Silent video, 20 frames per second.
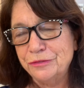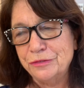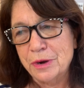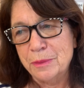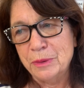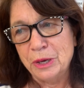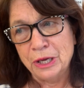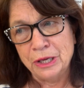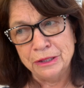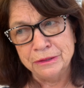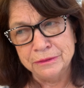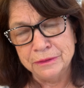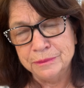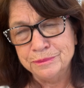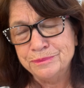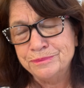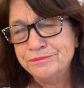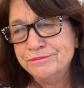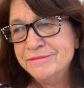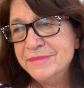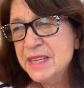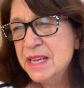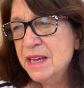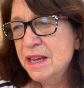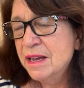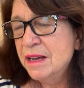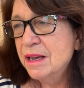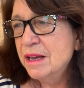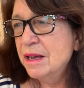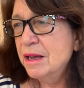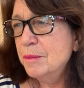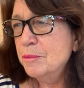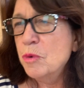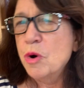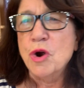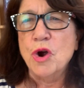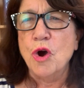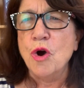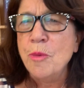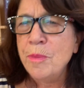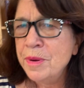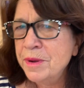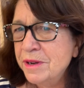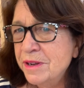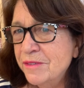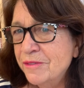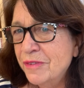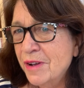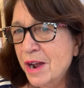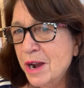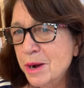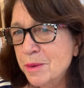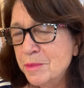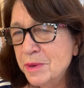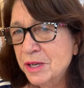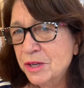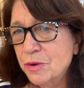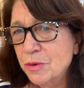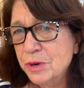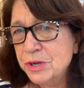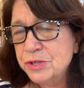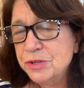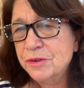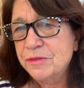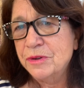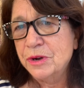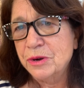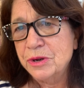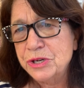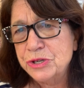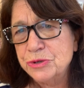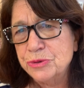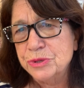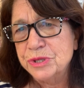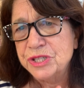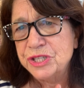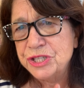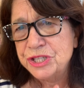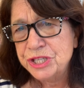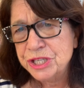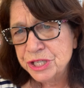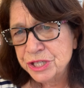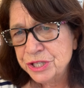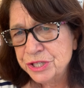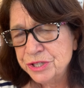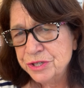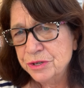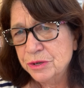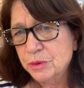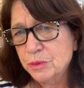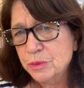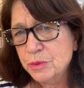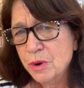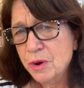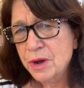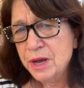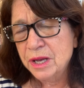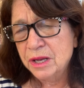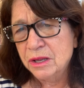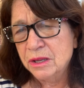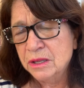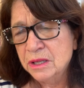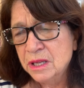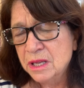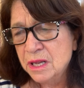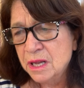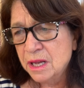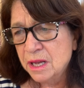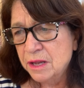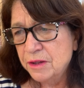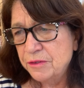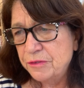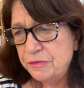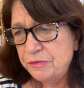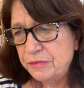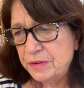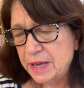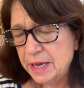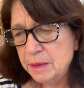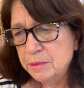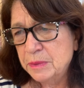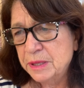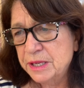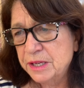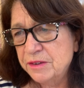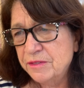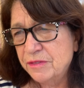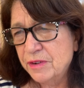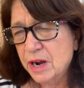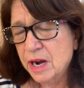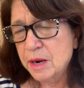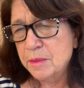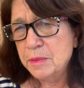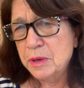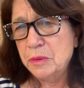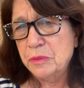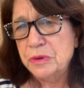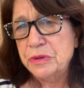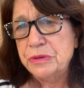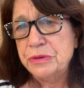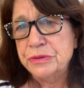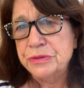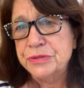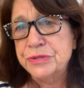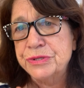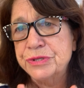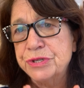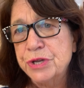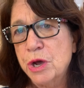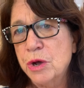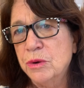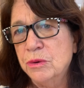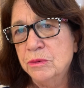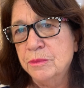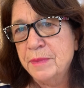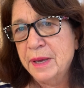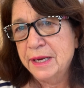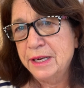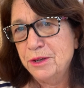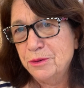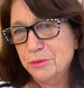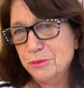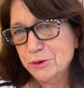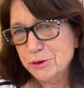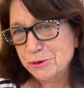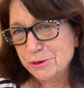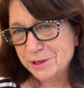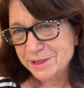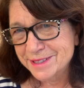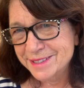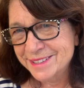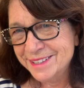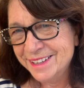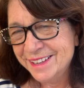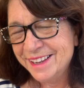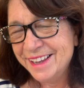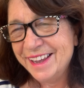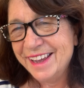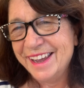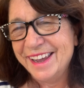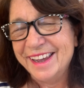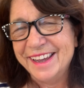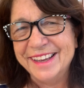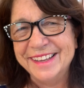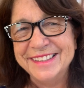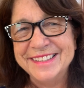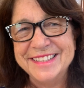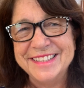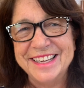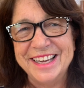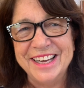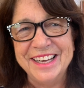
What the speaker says: a more open environment, going to a very traditional royal family environment where there's so many rules. And